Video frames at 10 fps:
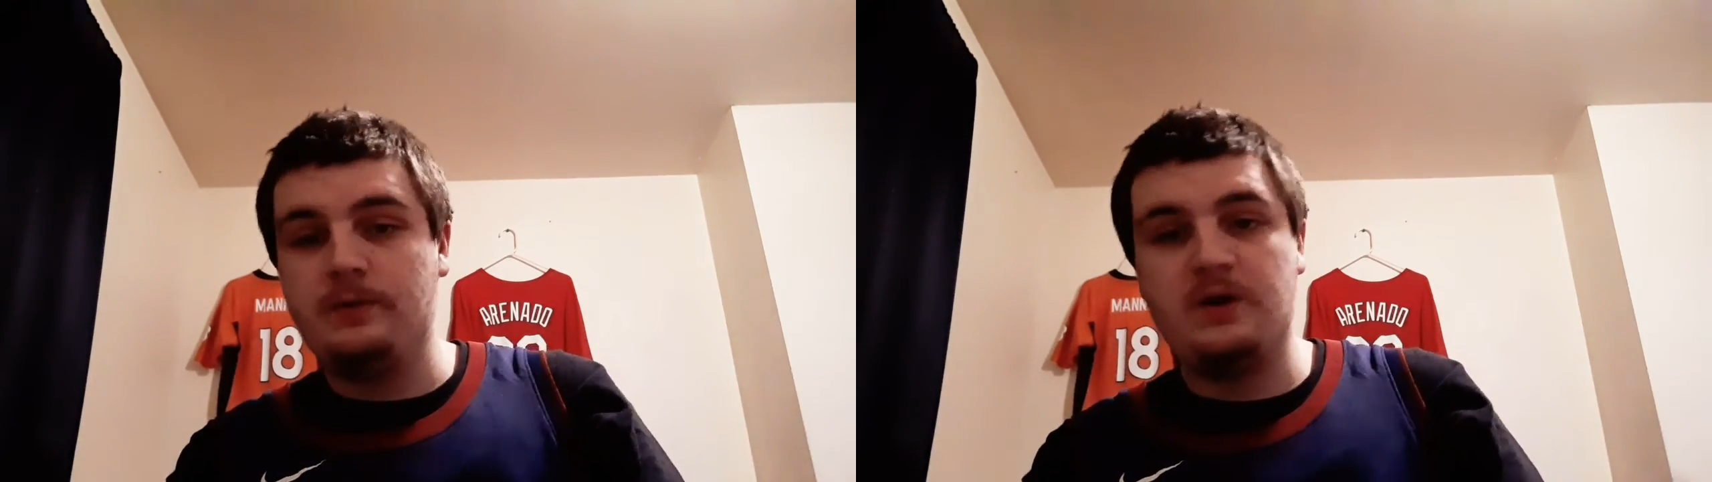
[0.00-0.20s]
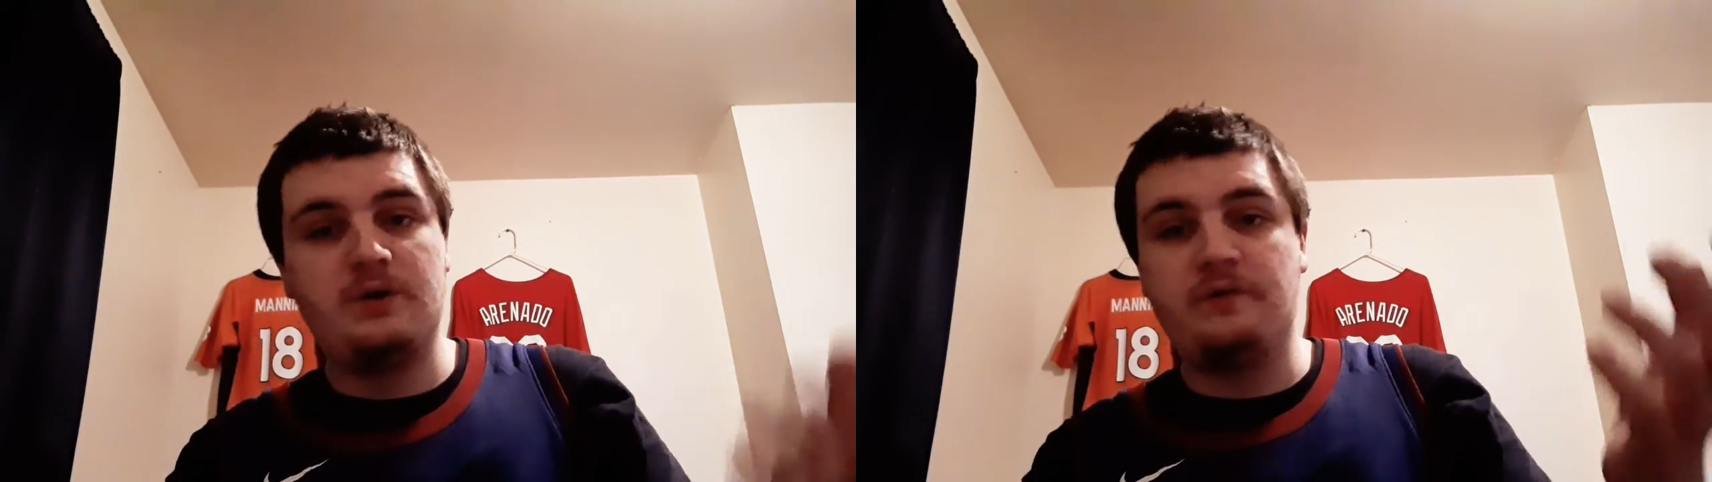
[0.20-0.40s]

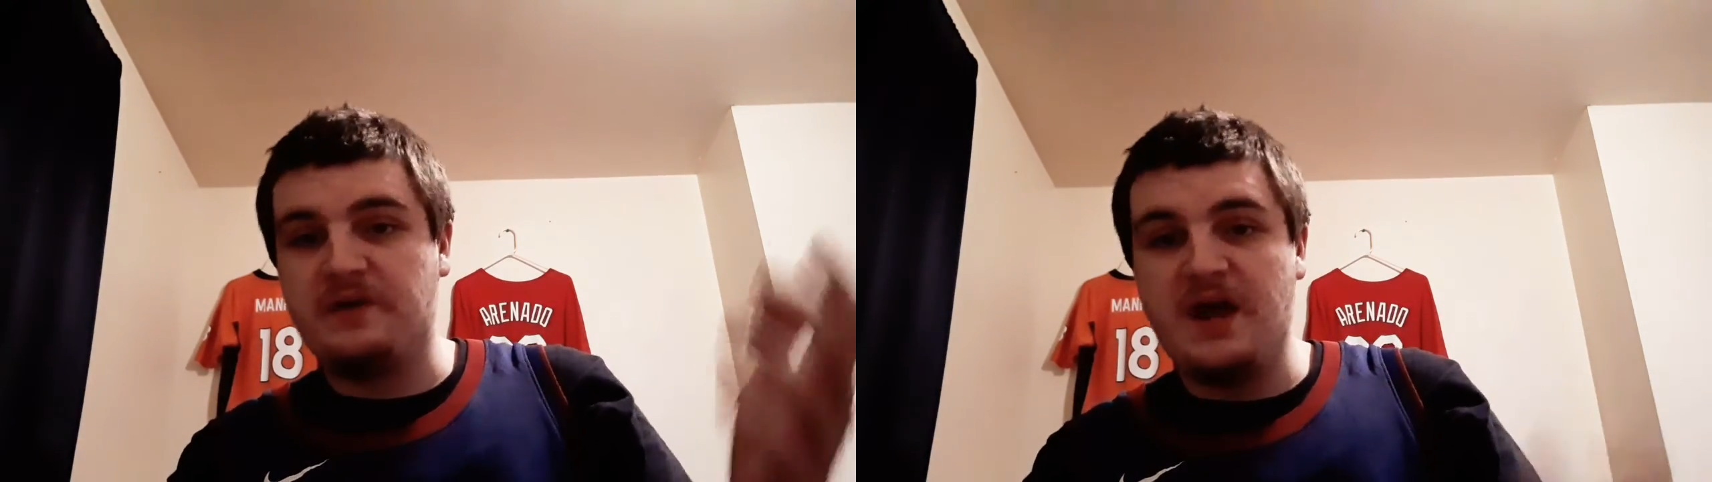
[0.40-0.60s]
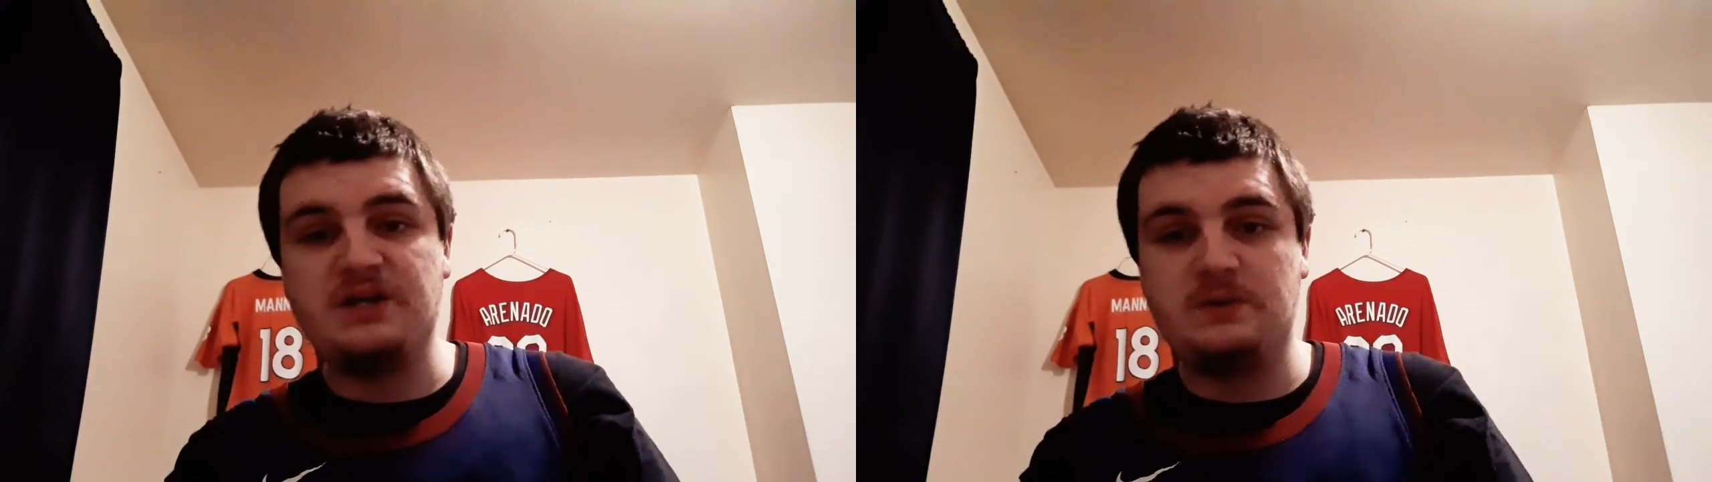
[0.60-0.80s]
a
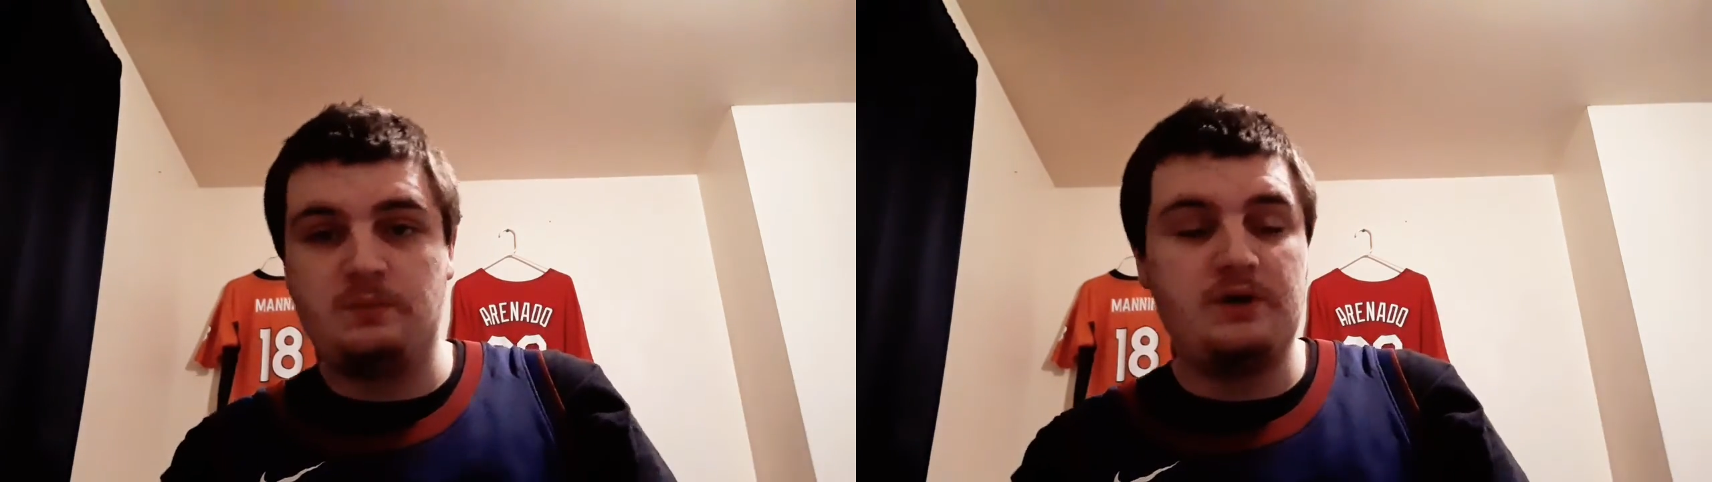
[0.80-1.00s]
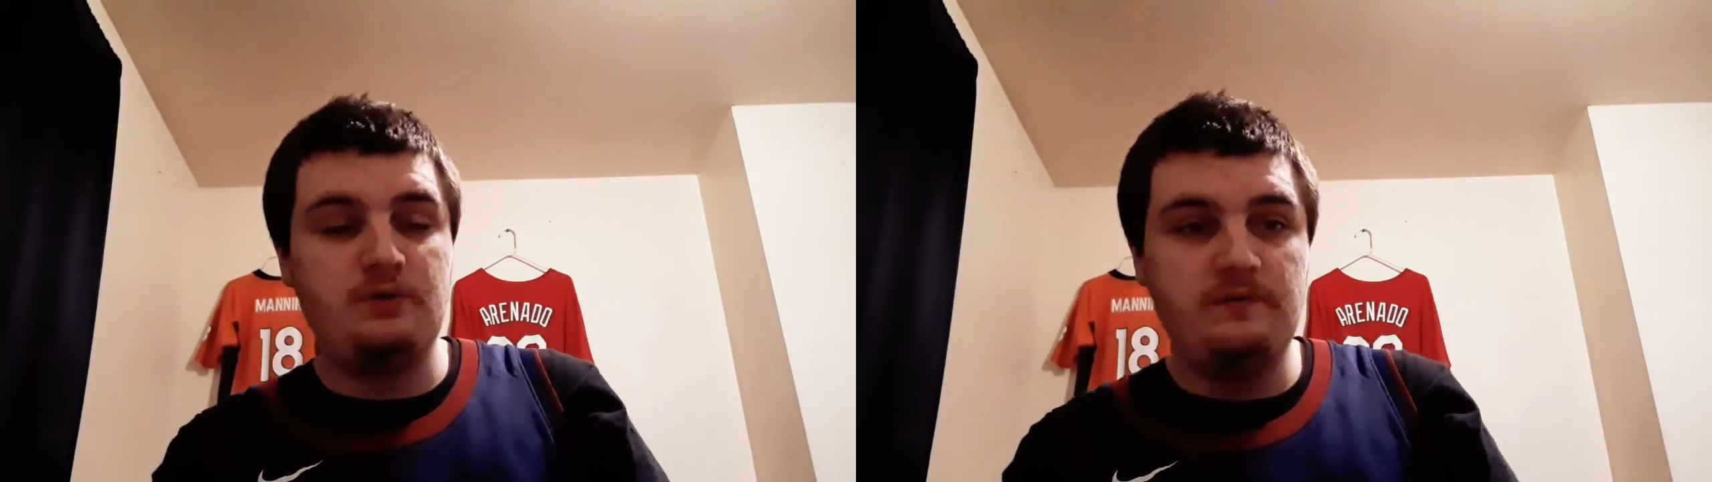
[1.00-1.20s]
notification
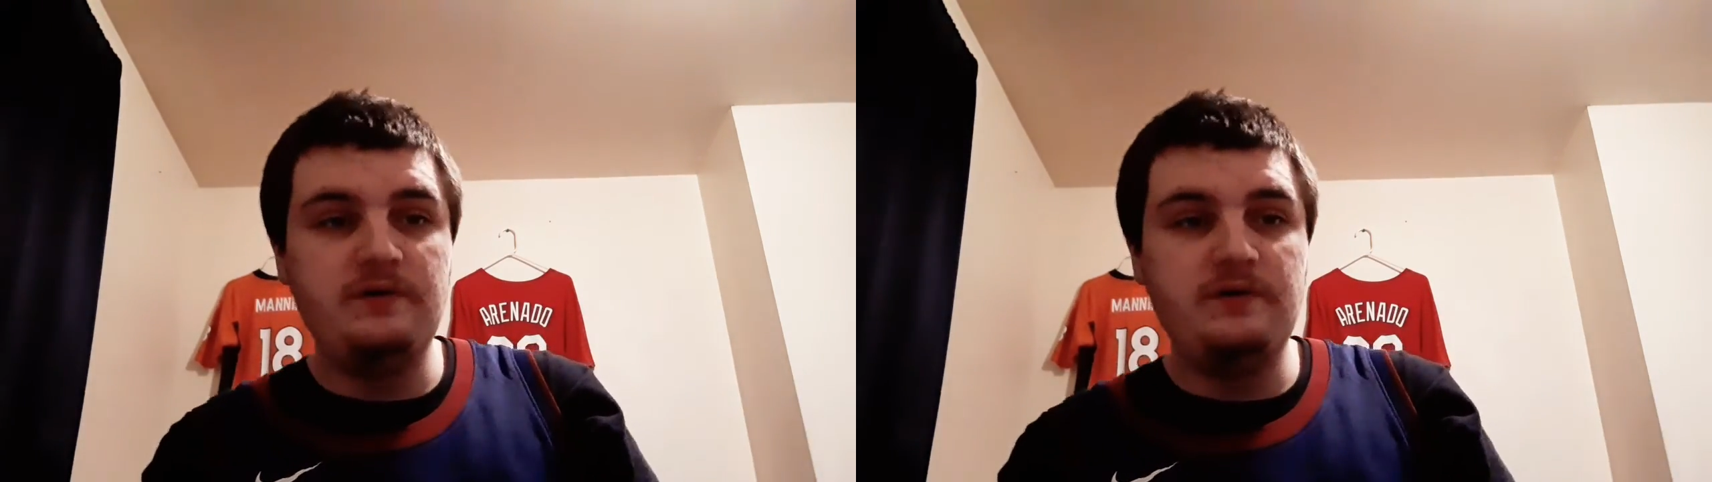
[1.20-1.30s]
when I do a